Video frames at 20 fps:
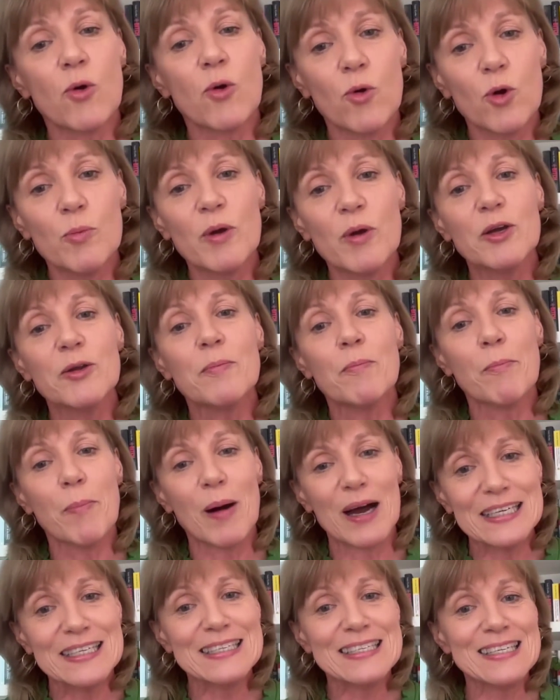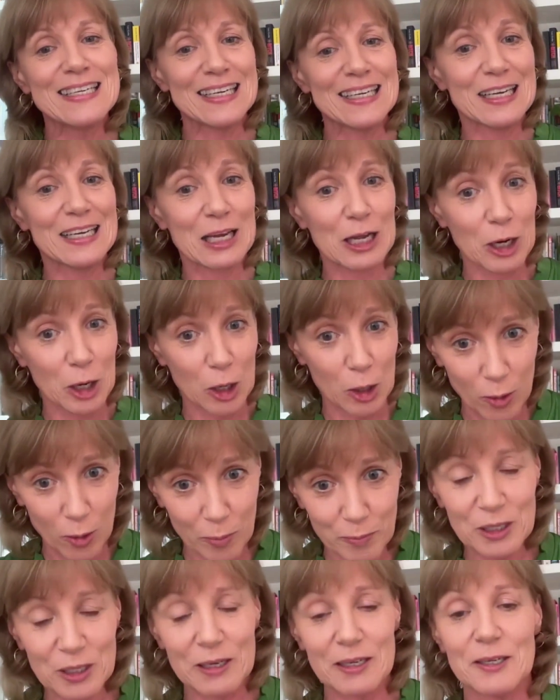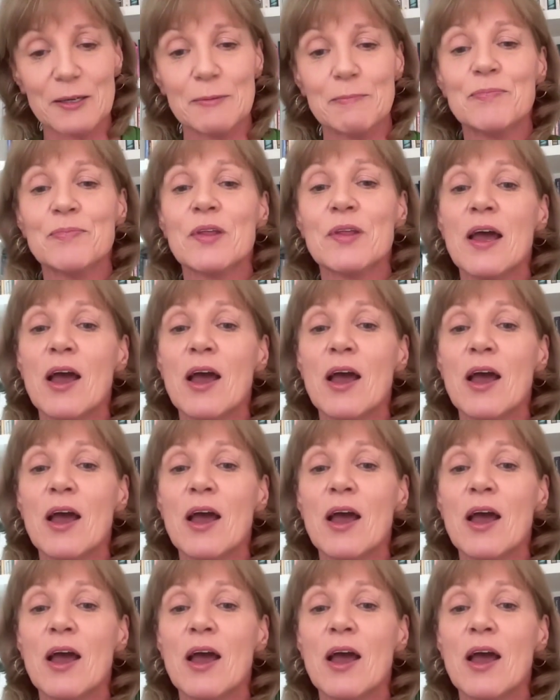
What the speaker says: hormone binding globulin,